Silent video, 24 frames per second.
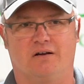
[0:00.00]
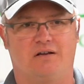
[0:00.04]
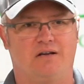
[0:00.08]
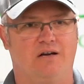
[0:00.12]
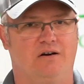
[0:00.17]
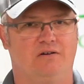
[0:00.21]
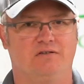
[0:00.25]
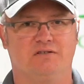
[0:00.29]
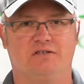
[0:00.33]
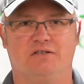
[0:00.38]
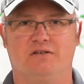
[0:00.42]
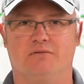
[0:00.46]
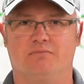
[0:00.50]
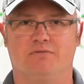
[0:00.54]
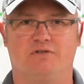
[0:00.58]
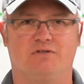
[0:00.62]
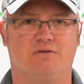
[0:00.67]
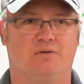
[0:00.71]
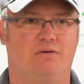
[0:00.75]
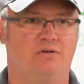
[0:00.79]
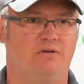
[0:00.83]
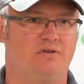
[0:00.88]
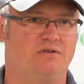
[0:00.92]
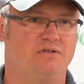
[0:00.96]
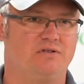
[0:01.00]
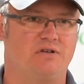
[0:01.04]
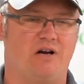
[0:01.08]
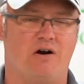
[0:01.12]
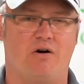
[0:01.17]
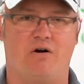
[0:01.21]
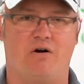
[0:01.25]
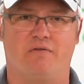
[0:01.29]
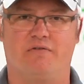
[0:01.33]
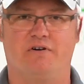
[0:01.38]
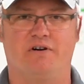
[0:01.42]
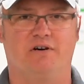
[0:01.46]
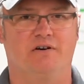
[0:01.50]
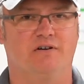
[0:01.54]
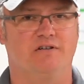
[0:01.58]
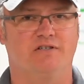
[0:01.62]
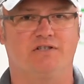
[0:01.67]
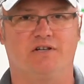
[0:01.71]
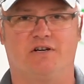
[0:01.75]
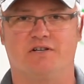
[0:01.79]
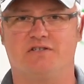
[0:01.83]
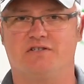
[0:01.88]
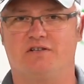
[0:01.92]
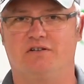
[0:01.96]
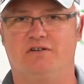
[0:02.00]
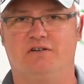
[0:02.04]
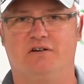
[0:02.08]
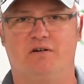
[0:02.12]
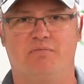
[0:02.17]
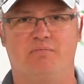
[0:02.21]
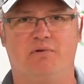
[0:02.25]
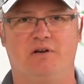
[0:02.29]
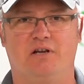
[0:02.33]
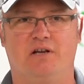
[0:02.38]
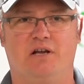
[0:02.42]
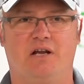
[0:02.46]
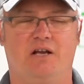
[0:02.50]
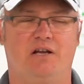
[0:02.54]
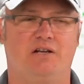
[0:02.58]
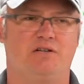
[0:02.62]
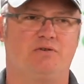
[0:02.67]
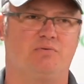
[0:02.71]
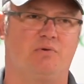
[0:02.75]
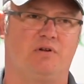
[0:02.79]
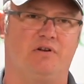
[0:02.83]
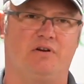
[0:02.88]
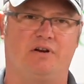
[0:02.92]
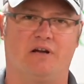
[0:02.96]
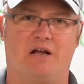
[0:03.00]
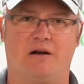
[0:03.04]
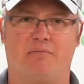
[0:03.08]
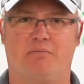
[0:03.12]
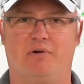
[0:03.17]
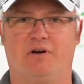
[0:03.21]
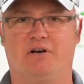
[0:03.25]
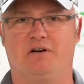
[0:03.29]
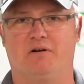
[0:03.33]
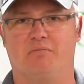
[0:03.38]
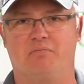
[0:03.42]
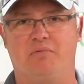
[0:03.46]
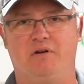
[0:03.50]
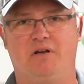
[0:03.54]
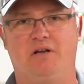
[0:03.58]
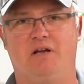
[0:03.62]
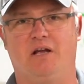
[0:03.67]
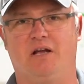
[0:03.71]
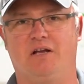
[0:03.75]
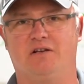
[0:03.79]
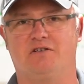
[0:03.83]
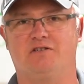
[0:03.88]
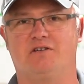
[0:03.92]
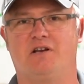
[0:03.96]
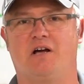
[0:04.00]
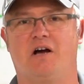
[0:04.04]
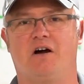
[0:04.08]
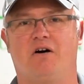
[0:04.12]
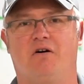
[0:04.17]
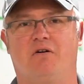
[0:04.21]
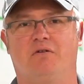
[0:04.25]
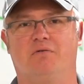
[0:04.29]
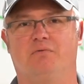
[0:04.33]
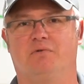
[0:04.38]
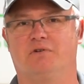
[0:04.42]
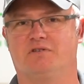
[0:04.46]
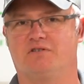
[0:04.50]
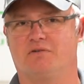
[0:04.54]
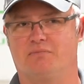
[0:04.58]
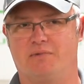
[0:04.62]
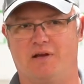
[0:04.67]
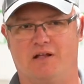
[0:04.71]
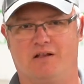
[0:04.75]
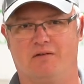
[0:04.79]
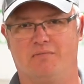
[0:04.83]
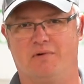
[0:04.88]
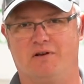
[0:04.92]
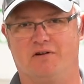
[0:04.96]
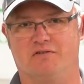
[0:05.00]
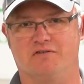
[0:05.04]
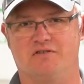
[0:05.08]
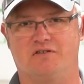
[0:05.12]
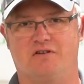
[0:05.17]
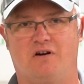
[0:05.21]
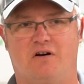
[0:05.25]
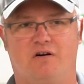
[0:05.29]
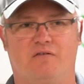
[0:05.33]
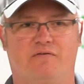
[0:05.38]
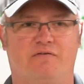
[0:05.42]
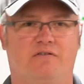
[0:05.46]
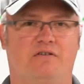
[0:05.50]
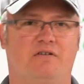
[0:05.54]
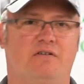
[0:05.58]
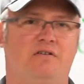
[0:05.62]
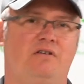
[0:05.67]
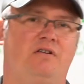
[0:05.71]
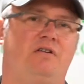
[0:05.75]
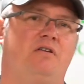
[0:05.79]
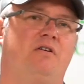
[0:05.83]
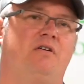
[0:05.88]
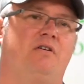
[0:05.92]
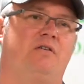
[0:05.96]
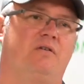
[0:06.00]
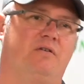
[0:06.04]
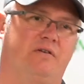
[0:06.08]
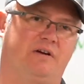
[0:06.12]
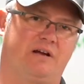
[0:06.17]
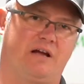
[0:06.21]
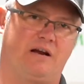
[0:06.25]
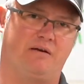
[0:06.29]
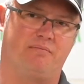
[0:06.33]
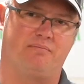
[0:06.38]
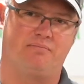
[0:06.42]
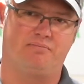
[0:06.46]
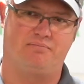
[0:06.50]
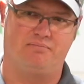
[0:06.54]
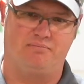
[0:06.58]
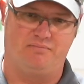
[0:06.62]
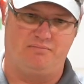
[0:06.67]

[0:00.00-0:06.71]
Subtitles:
calcium source, however you're adjusting your pH, whether you got to bring your pH down with some elemental sulfur or you got to